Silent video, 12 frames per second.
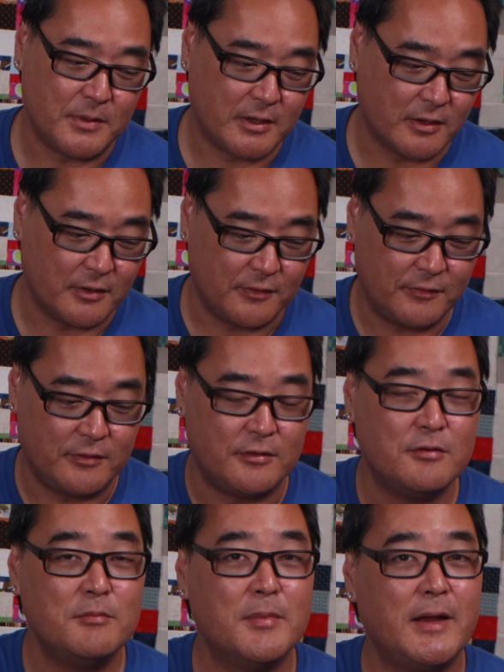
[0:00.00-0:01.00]
because
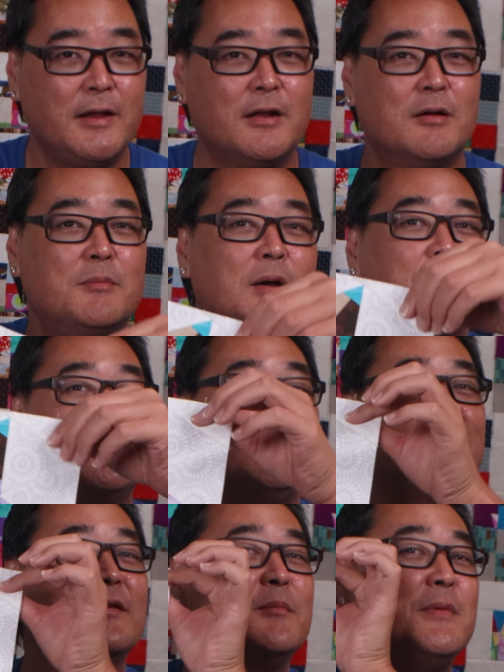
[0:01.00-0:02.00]
you might come up
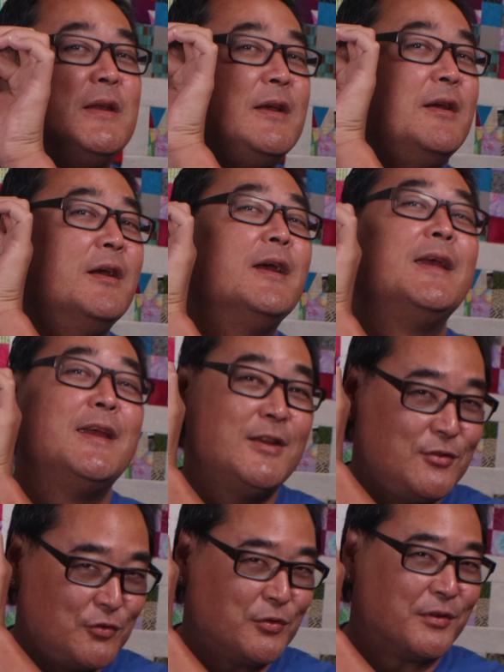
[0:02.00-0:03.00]
with something
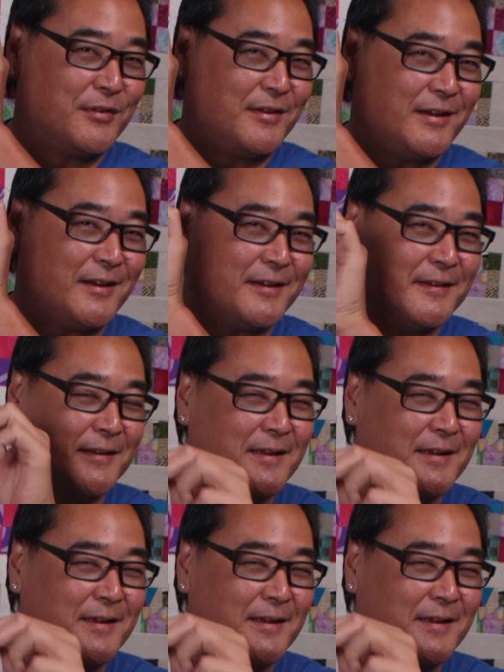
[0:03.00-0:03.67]
interesting.